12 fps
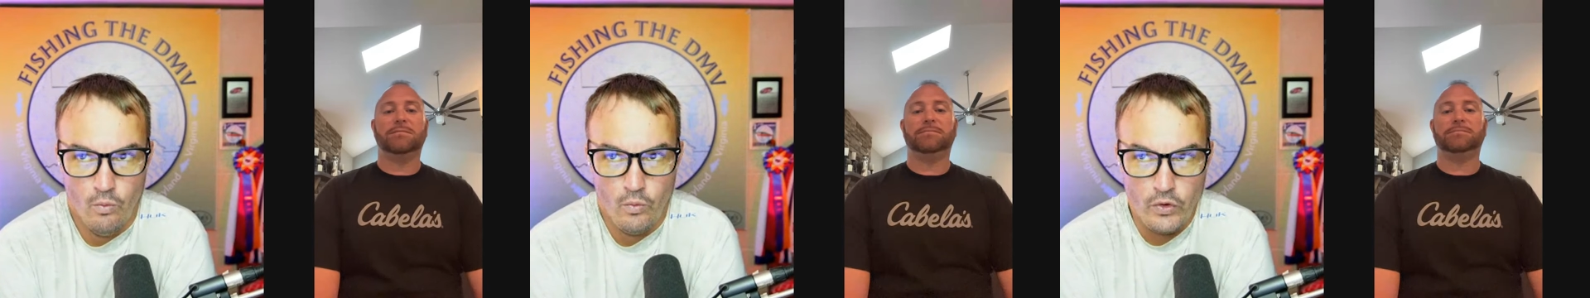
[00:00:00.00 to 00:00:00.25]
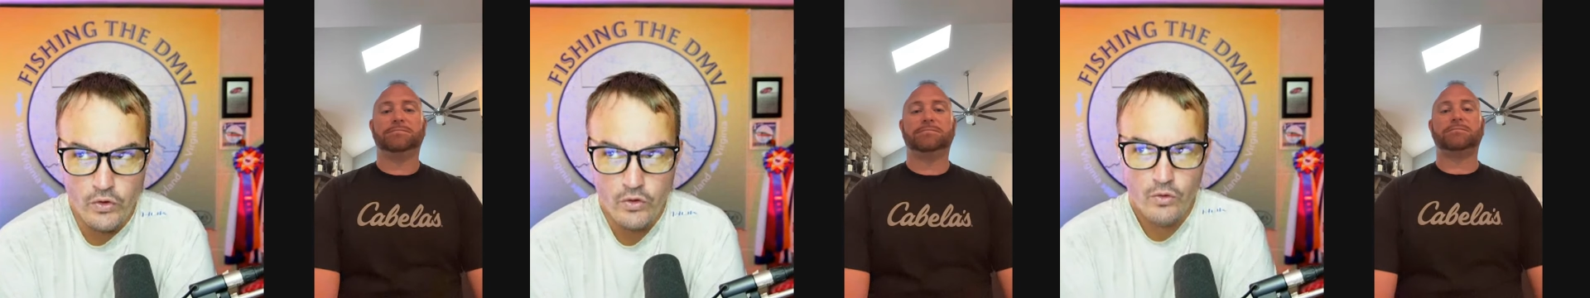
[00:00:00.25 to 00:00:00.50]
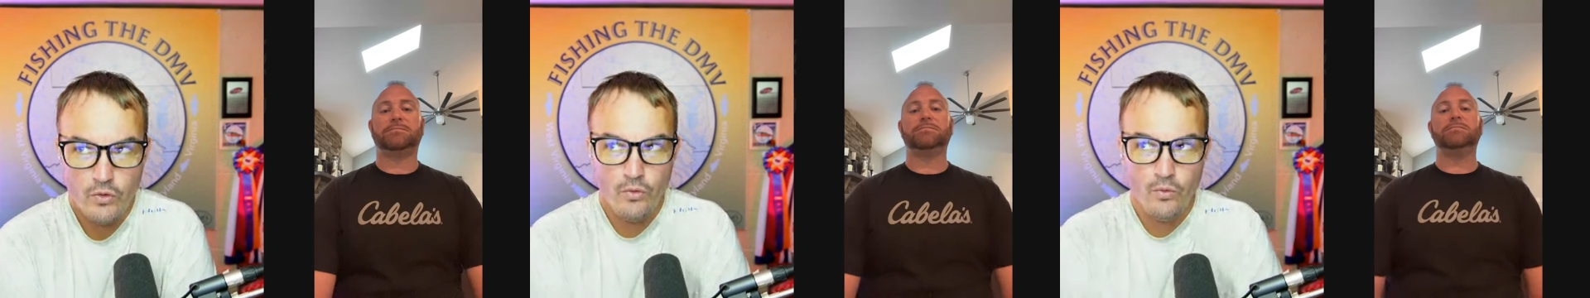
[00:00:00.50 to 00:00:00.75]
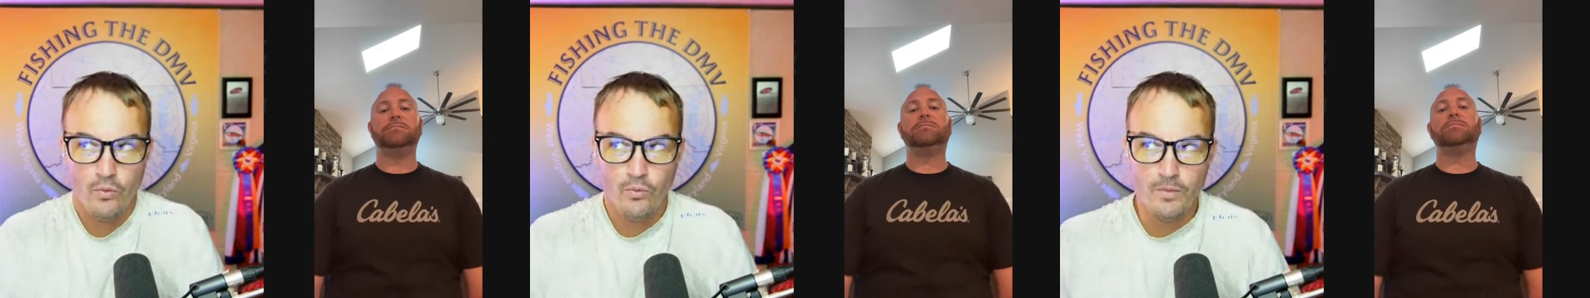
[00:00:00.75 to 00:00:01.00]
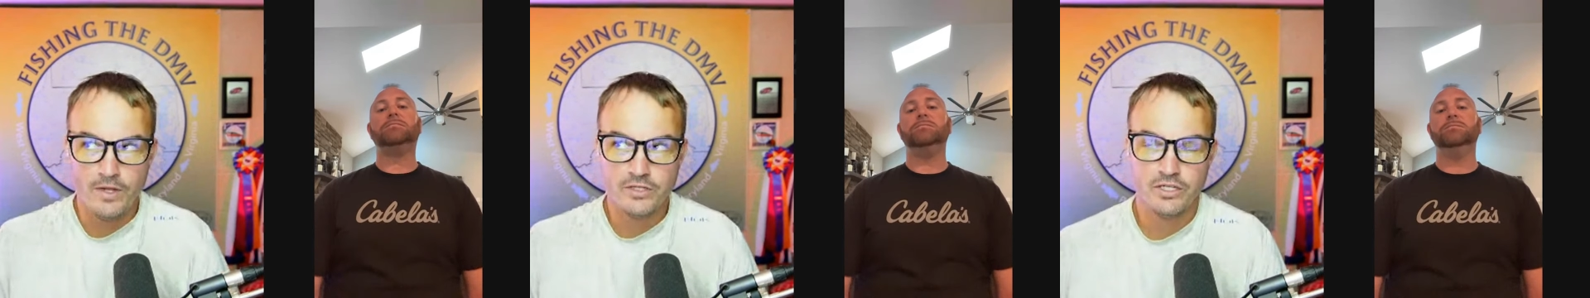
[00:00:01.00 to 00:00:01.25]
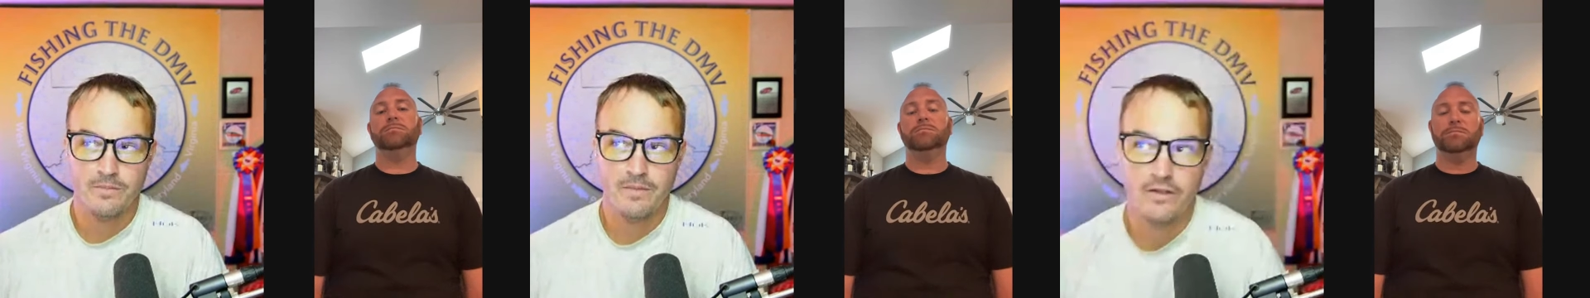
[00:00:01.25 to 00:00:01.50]
Speaker 1: You
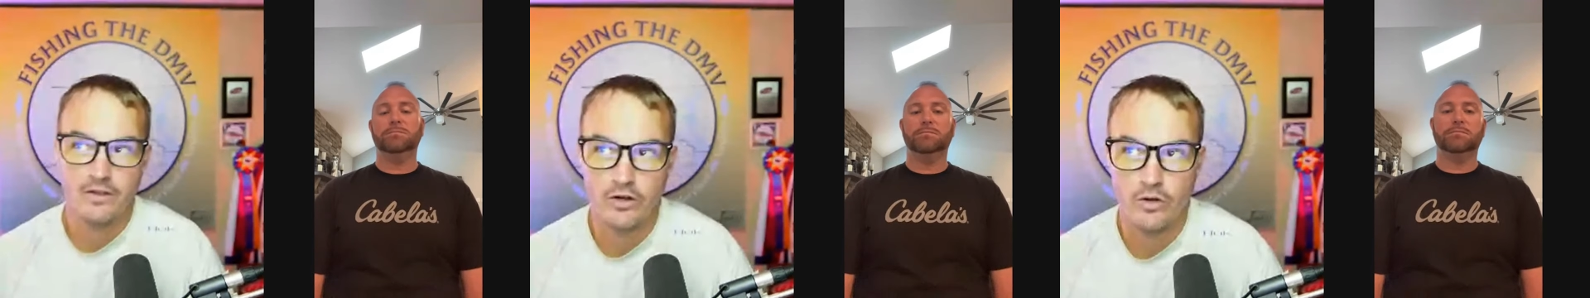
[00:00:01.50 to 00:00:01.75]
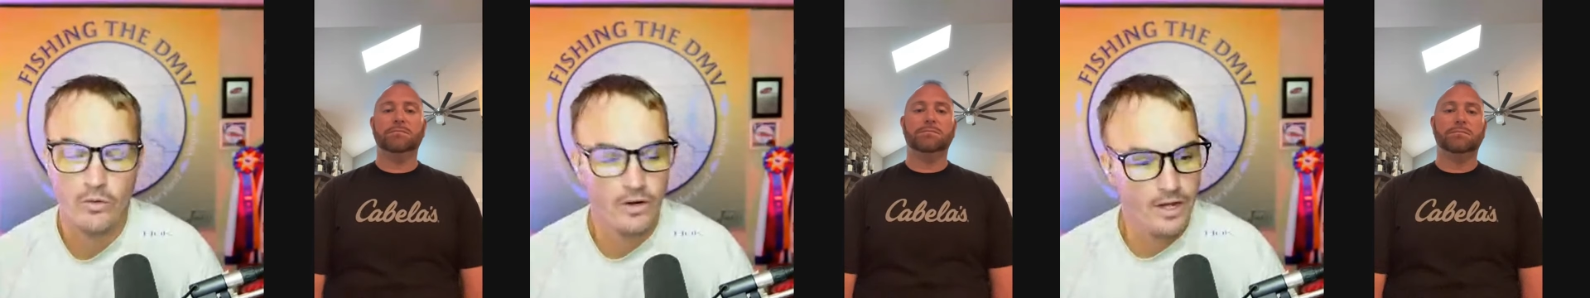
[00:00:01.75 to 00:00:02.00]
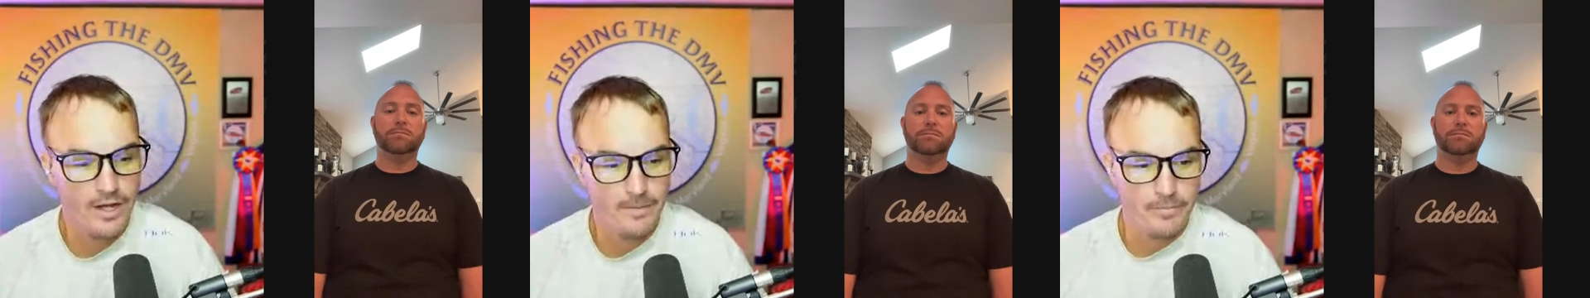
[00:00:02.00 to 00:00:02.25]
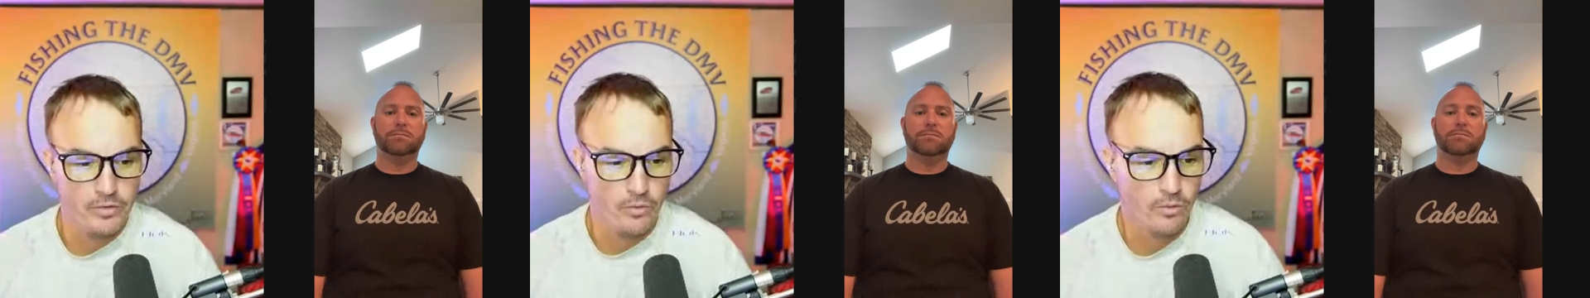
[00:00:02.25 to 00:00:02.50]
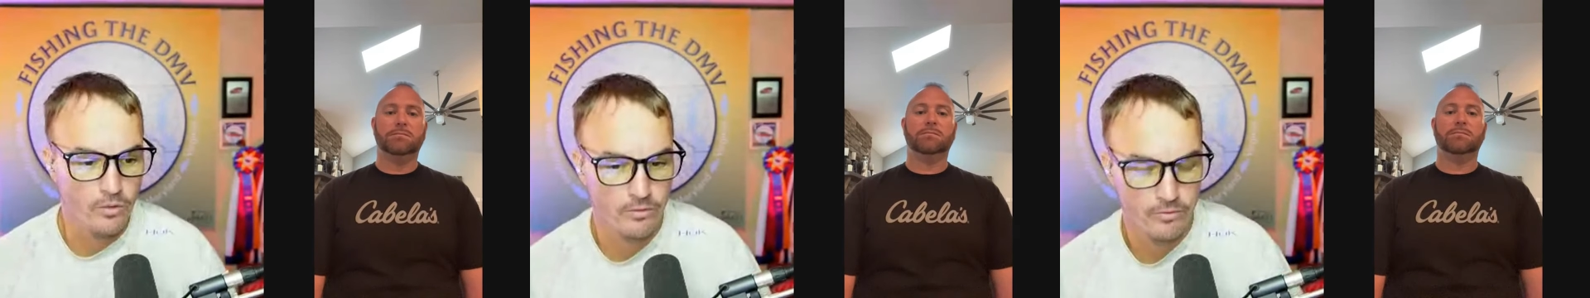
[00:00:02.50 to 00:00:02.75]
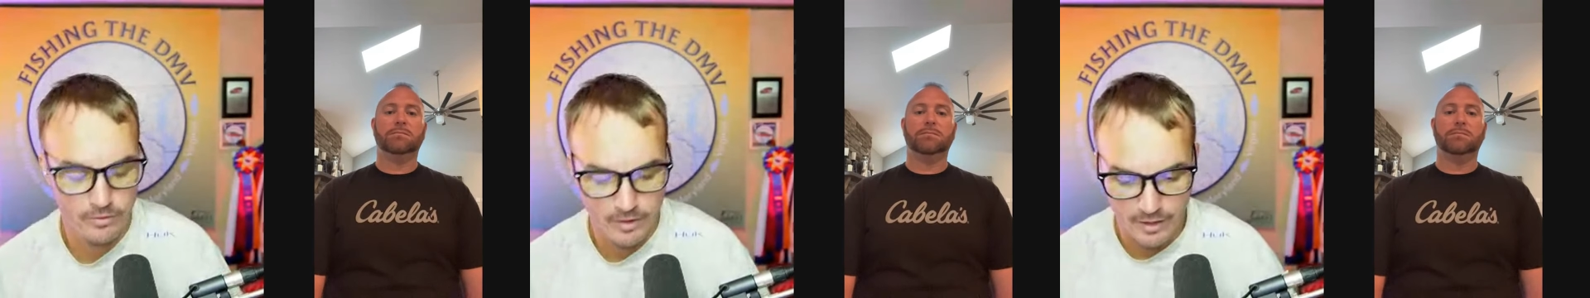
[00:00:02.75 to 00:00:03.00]
mentioned to me that you're going up
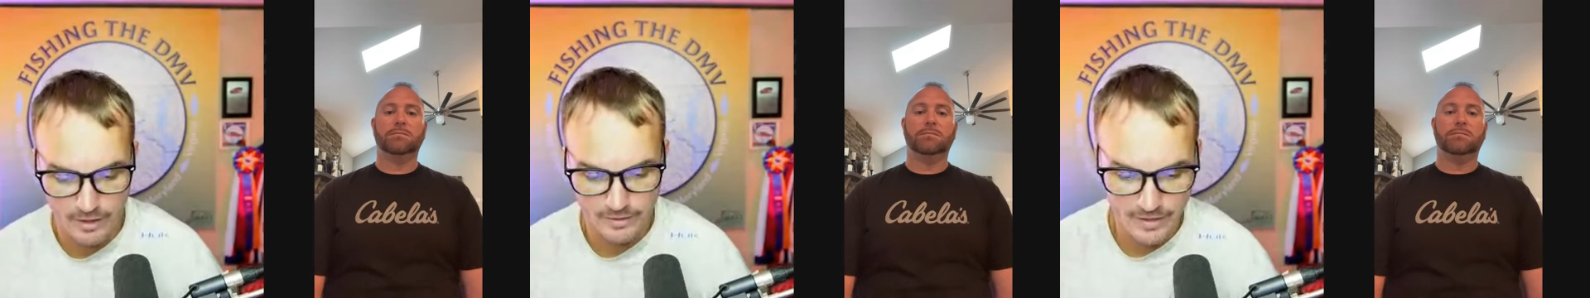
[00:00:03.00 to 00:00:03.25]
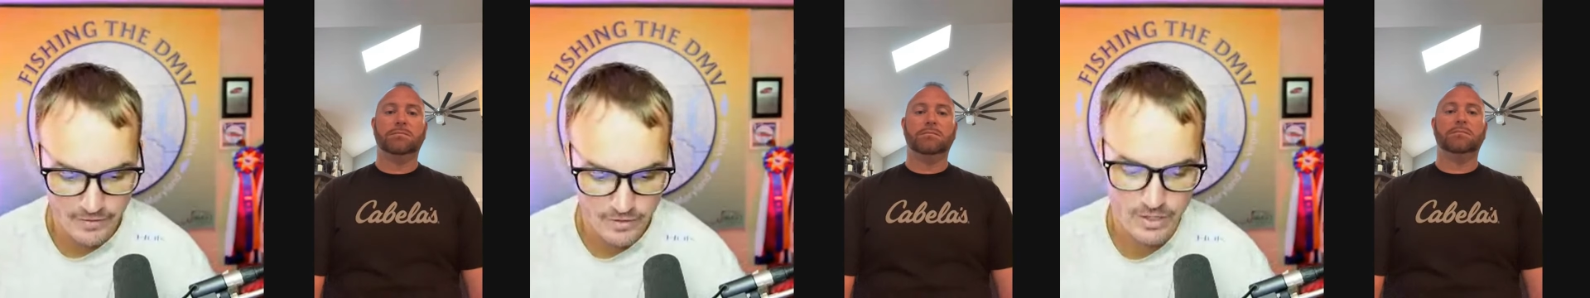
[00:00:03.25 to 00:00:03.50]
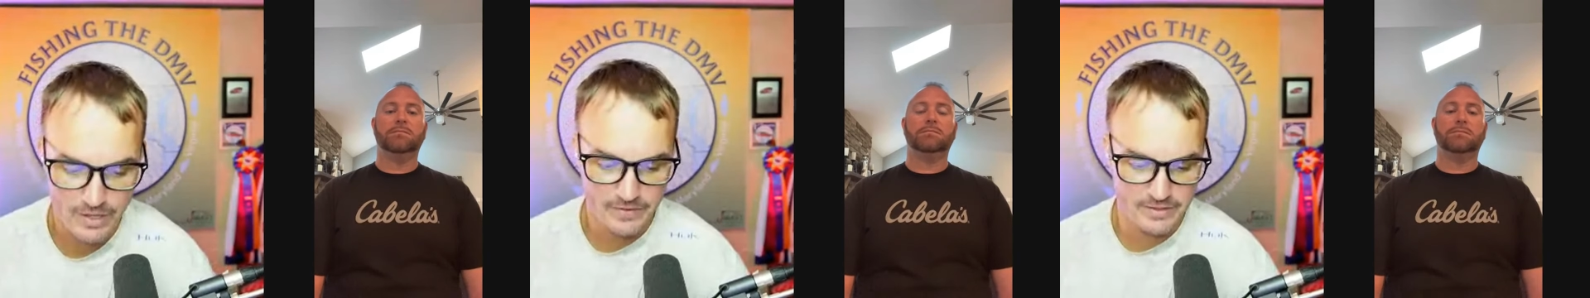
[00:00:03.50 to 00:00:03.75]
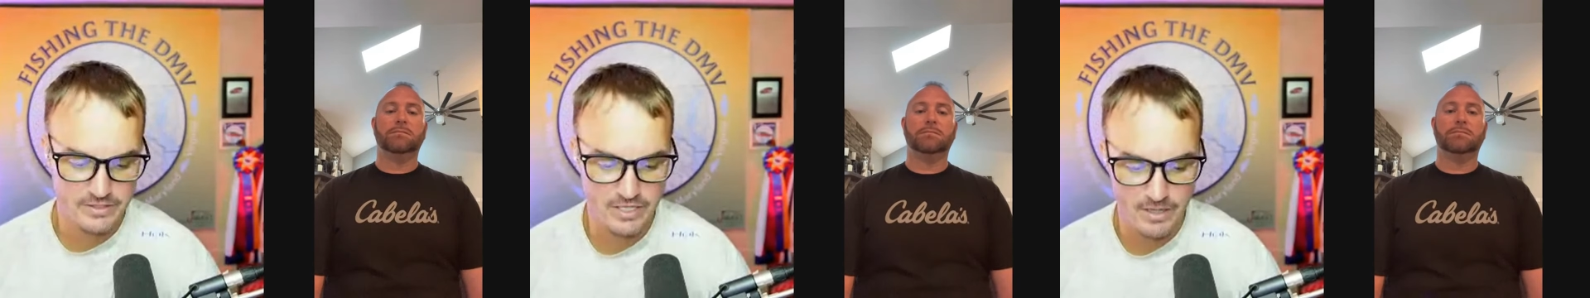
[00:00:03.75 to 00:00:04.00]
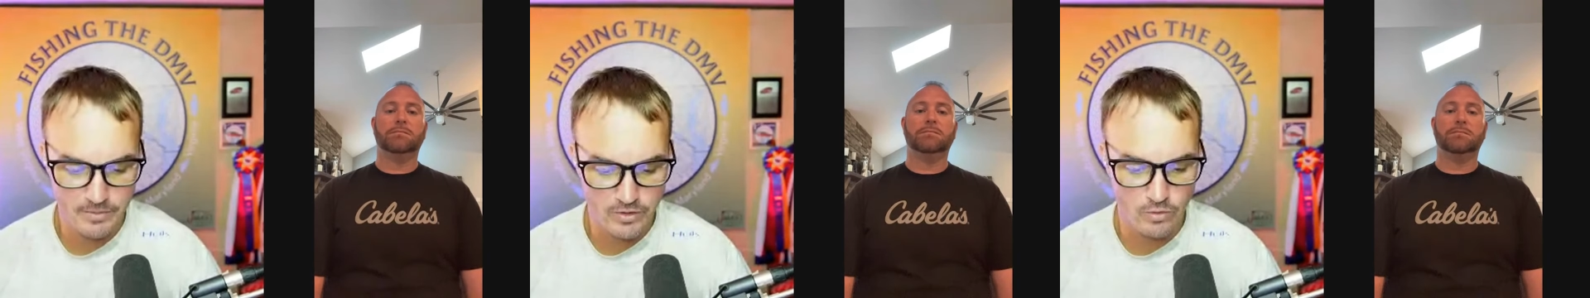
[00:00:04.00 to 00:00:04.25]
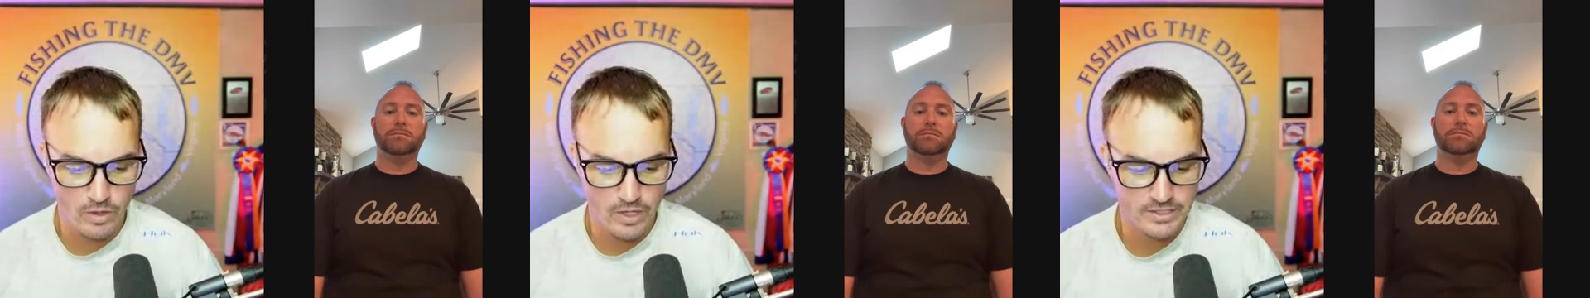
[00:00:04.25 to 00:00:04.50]
north. Uh, now that you got this W, is